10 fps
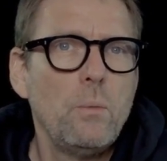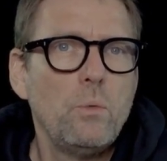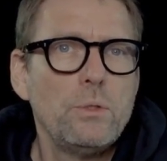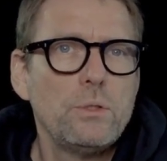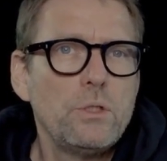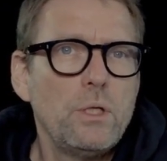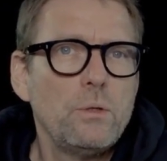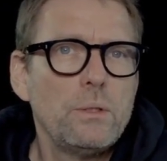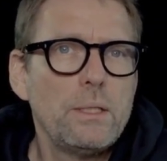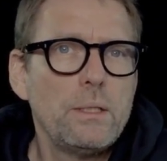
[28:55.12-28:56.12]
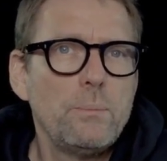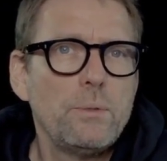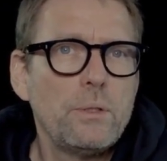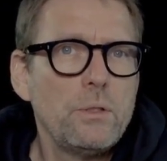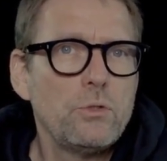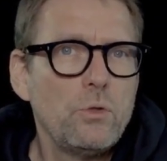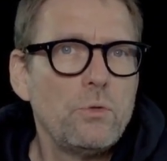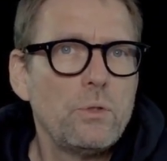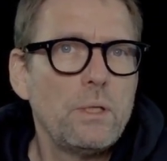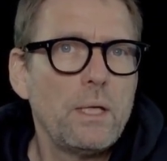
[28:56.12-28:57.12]
which is currently limited
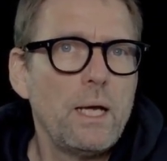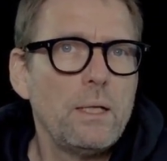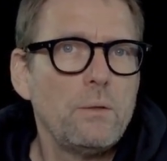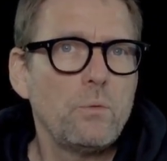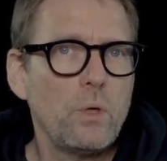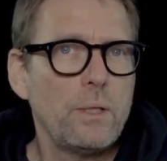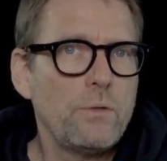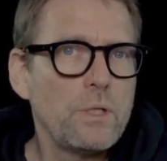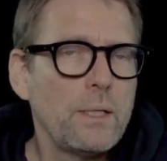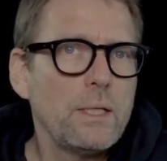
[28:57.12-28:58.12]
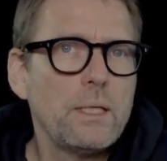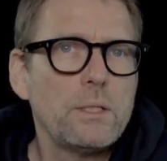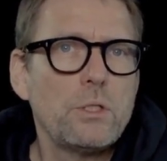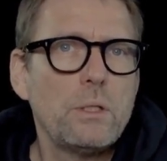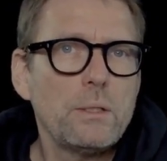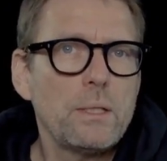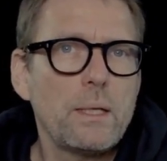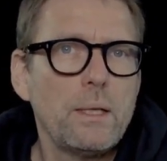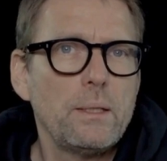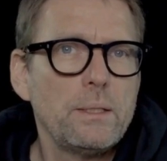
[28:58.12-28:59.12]
due to the lack of Wi-Fi connection,
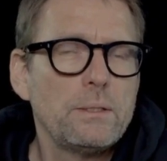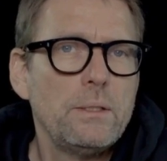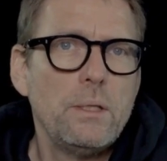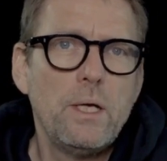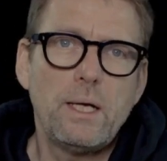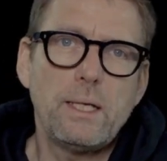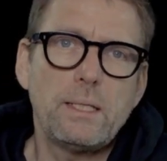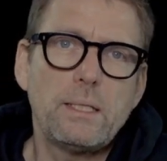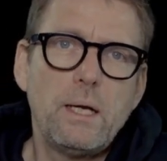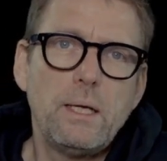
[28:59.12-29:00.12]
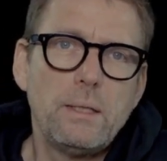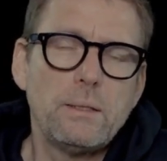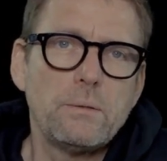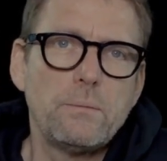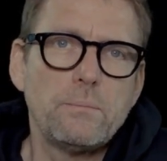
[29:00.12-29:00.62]
is the lying guide.